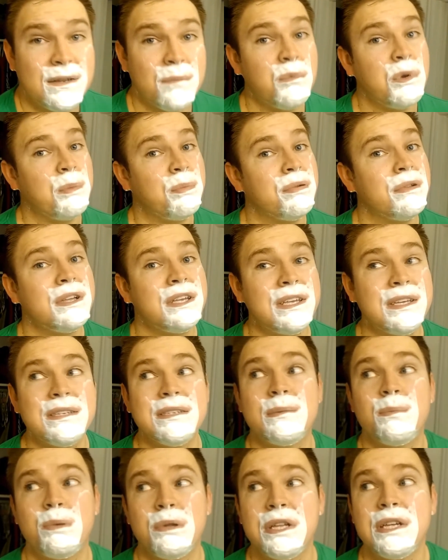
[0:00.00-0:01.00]
them to
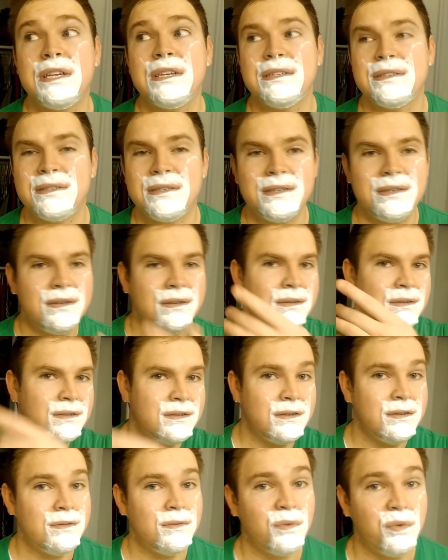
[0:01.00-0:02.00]
please
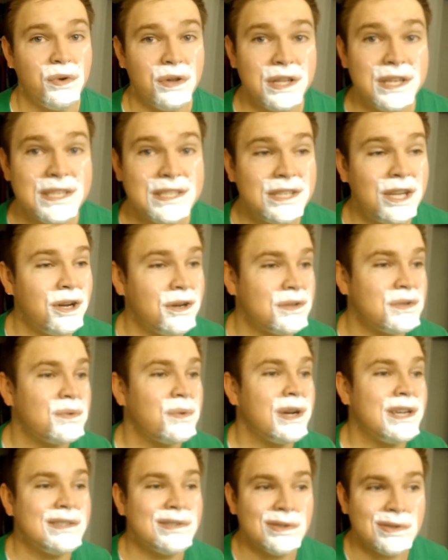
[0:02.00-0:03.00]
release those
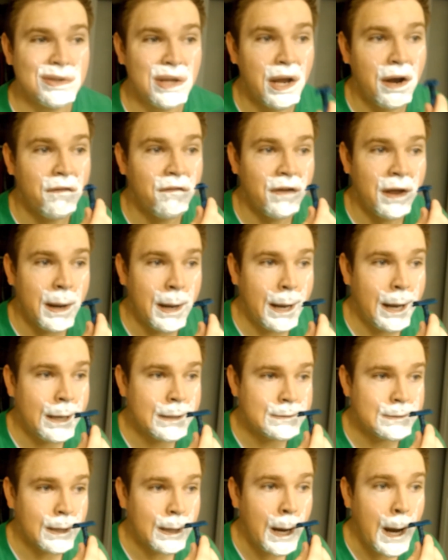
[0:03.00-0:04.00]
razors. They are
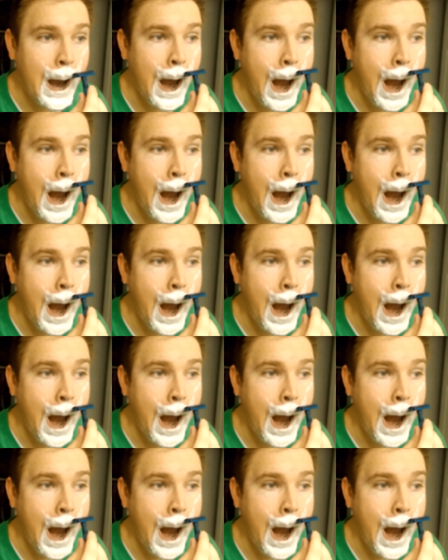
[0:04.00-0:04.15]
fantastic.